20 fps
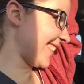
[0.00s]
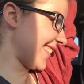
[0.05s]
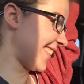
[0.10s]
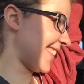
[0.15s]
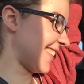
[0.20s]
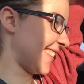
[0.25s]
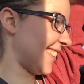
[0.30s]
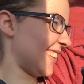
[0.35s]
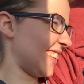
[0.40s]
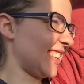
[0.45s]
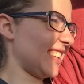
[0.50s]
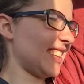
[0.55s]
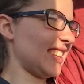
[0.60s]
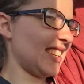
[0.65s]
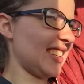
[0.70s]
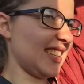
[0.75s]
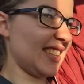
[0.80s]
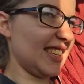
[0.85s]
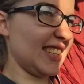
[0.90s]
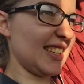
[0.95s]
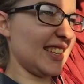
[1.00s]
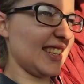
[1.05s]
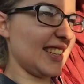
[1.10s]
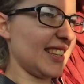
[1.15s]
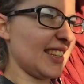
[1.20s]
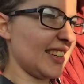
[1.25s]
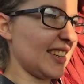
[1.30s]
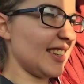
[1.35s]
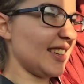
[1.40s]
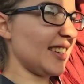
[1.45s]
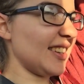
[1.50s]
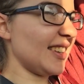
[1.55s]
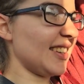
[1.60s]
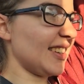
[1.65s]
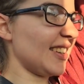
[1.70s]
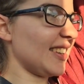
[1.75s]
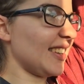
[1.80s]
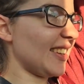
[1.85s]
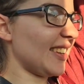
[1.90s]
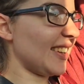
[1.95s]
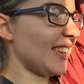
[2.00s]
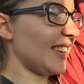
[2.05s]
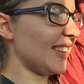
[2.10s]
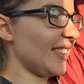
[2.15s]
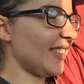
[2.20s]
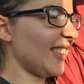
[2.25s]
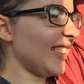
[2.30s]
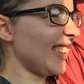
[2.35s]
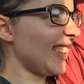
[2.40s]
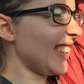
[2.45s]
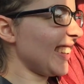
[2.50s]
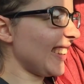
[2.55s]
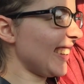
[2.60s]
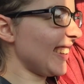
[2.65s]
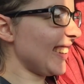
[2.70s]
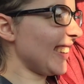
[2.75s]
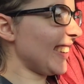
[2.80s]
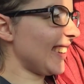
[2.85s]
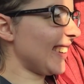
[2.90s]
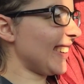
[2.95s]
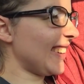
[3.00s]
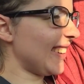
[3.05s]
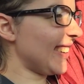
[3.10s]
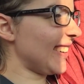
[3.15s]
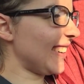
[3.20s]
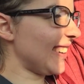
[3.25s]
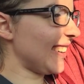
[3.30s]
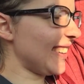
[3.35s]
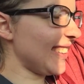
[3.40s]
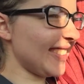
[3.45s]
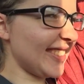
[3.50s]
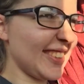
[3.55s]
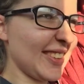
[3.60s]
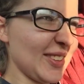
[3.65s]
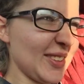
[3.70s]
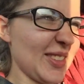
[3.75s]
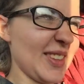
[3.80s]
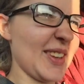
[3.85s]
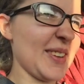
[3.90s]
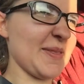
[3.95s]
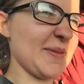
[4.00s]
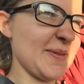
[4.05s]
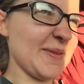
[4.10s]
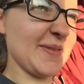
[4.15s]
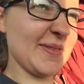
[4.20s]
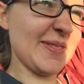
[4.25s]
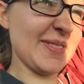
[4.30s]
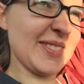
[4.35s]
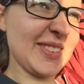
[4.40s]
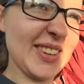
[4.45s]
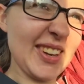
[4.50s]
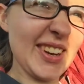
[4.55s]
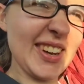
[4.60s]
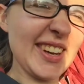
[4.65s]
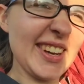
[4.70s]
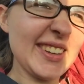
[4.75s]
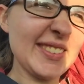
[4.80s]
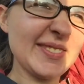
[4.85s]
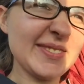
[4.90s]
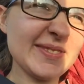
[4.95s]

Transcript: Technically, it was three. Really? I didn't see your thumb. Sorry.